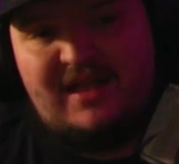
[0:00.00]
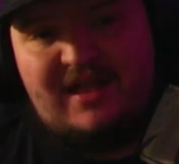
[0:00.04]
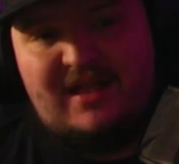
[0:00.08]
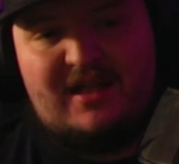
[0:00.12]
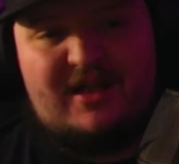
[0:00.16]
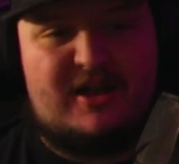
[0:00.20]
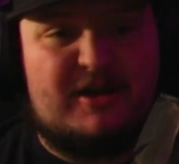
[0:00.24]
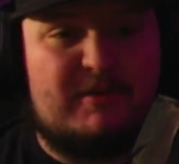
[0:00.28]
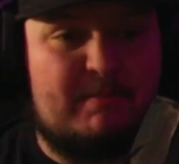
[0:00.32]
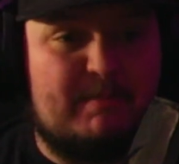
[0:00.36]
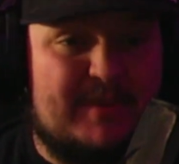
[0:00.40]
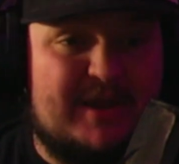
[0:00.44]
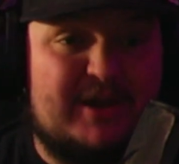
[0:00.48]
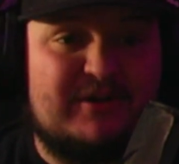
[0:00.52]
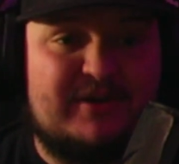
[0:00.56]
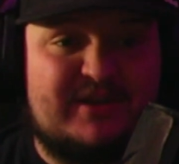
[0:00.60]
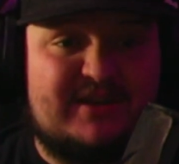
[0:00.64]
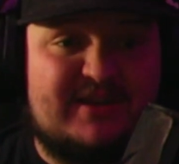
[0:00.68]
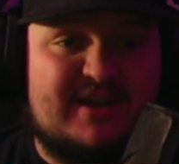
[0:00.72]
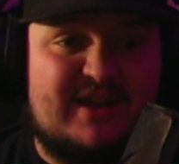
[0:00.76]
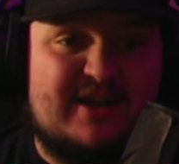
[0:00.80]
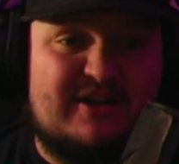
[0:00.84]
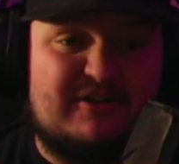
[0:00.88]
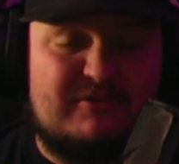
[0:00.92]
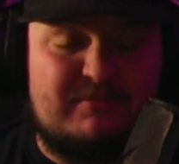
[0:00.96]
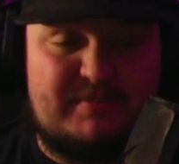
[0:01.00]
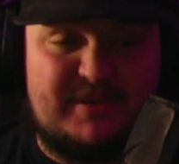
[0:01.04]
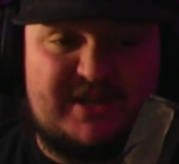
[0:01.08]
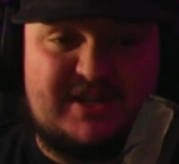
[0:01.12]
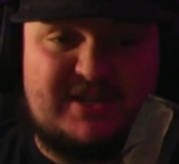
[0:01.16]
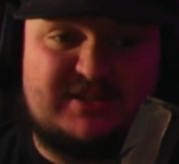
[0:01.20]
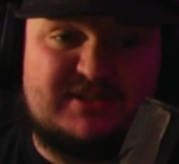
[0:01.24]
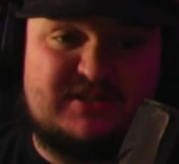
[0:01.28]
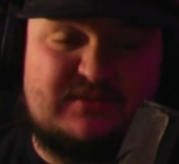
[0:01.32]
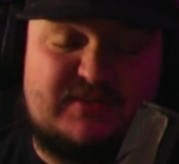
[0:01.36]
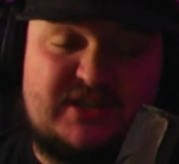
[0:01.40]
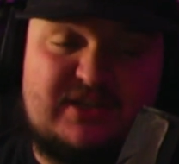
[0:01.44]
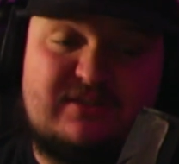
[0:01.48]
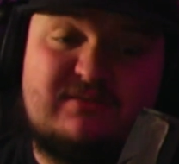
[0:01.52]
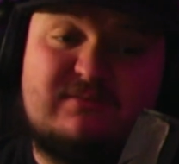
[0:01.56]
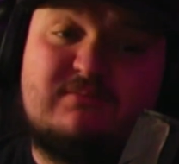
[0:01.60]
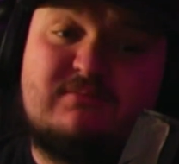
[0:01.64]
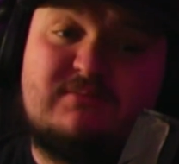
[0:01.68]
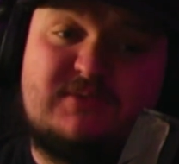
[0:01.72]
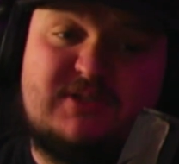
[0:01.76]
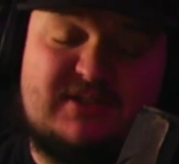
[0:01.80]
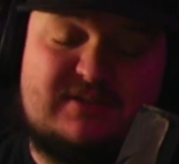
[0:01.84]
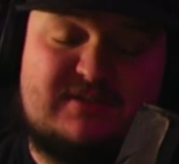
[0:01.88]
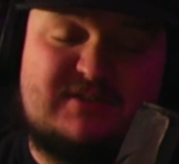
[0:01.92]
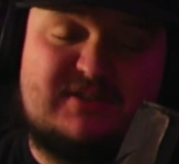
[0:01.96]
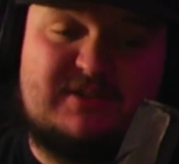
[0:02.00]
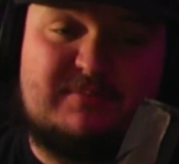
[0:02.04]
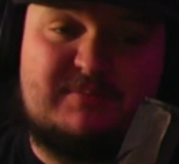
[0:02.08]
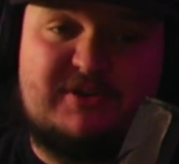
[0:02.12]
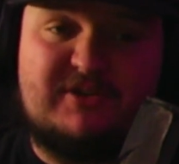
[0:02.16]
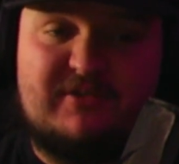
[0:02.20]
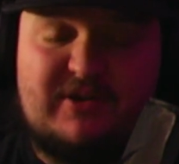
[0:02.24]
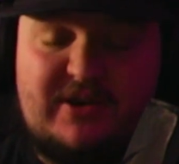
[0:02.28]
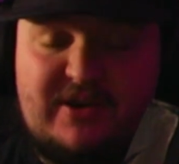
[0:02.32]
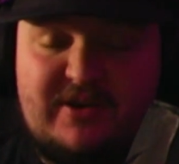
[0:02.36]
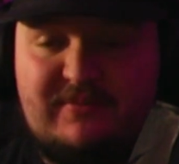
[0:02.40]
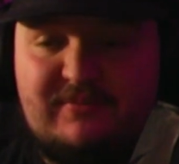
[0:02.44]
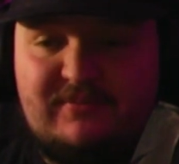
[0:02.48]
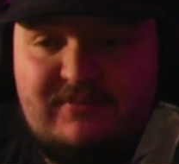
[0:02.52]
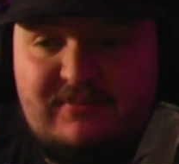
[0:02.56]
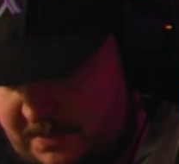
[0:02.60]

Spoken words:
I'm married now because of it to some degree.